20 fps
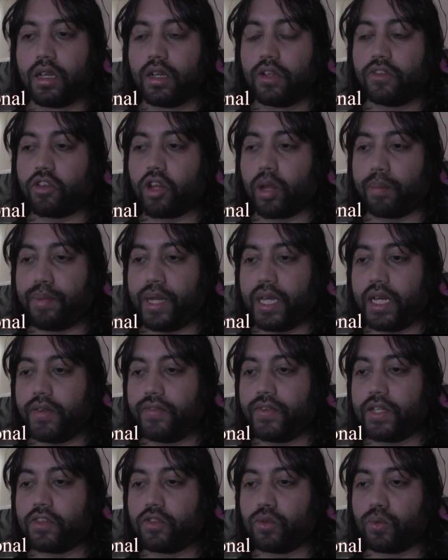So the
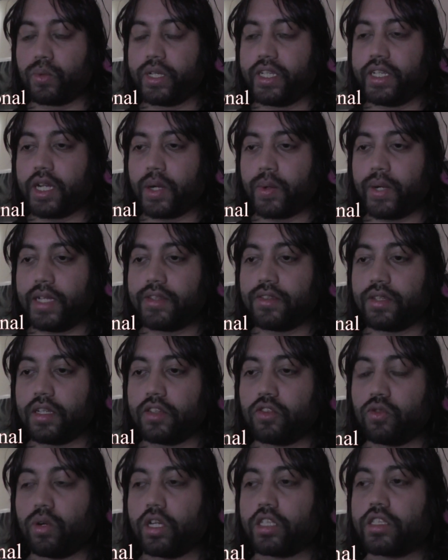benefit to redirecting
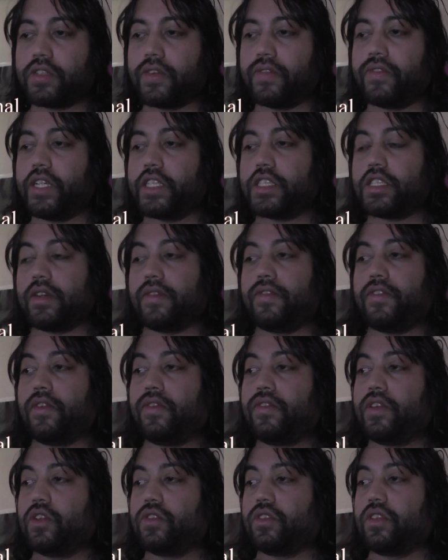it towards the vision of
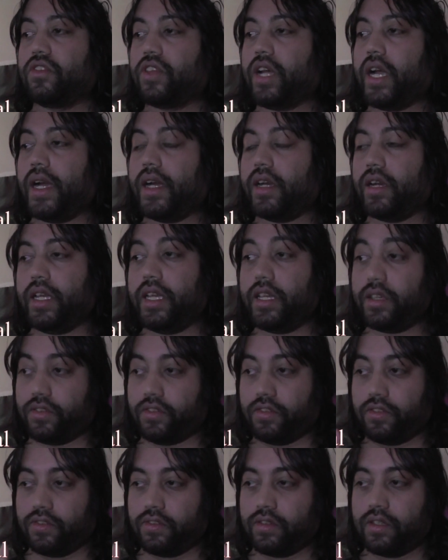fulfilled desire
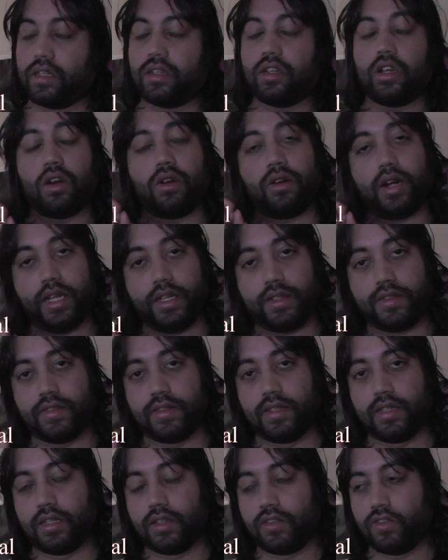is, alright,
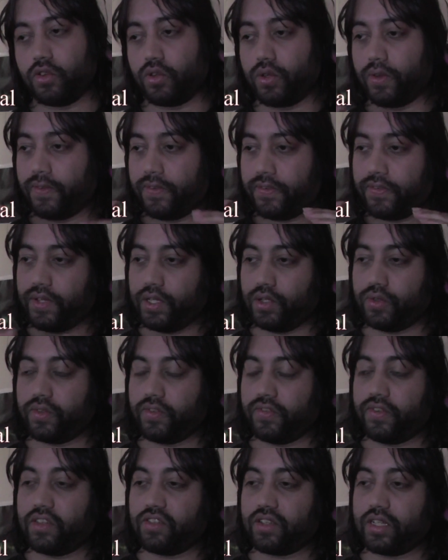so you failed
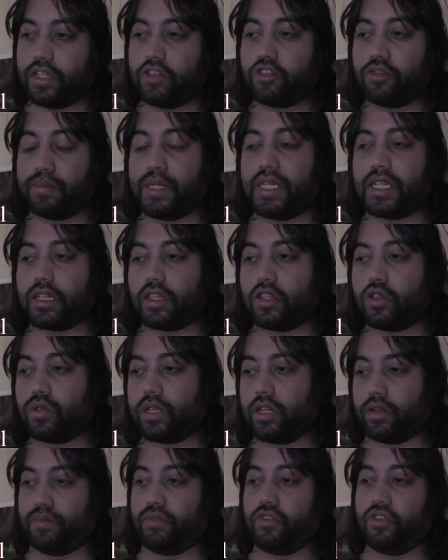physically speaking, you
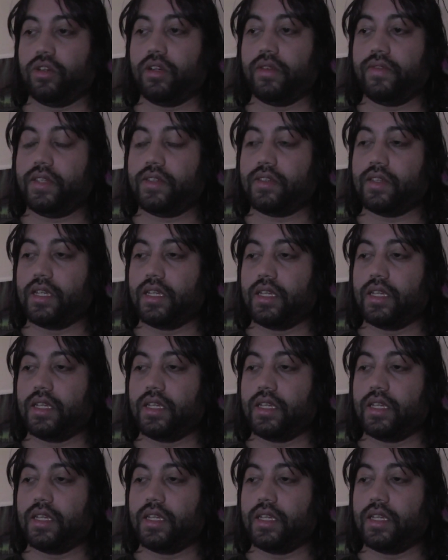can observe it.